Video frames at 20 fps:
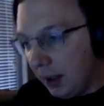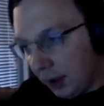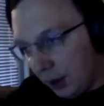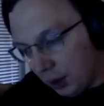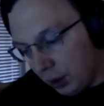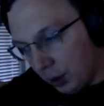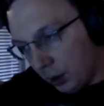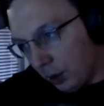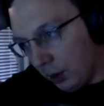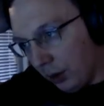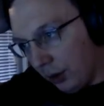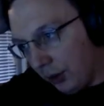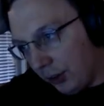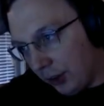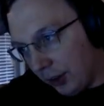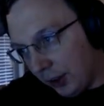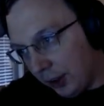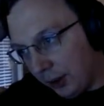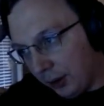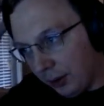Cool,
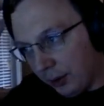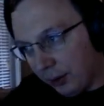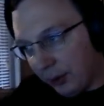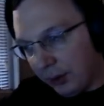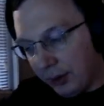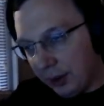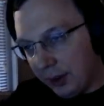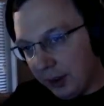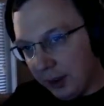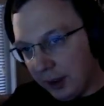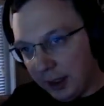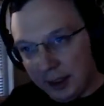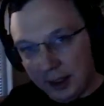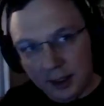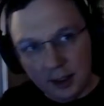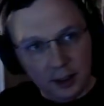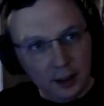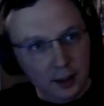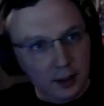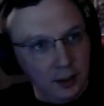so I
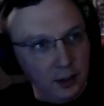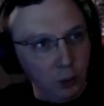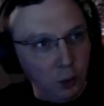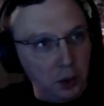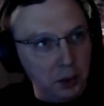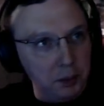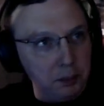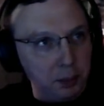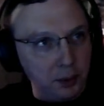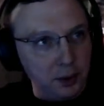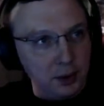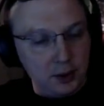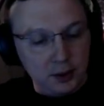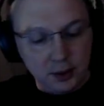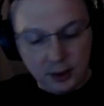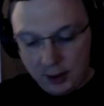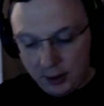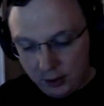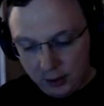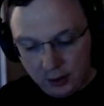need one
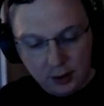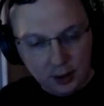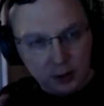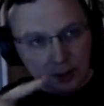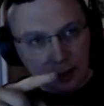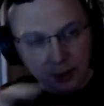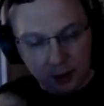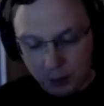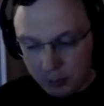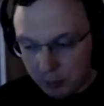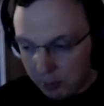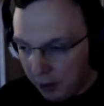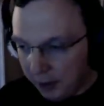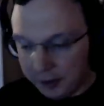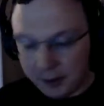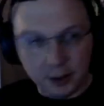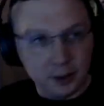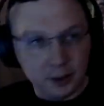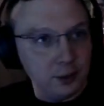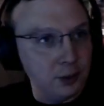princess and then her
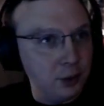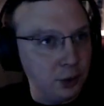mother,